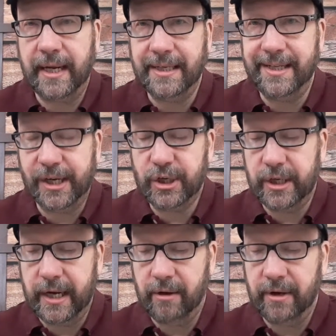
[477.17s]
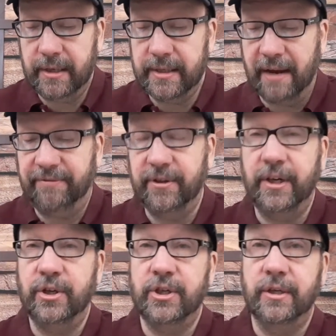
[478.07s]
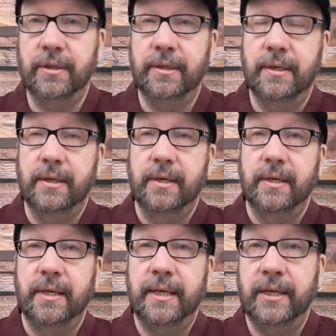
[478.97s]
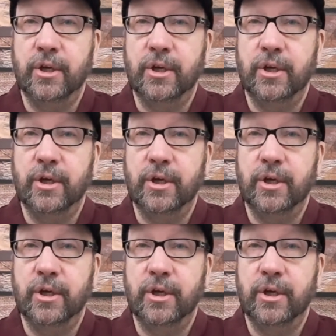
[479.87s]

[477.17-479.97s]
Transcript: a dictionary definition in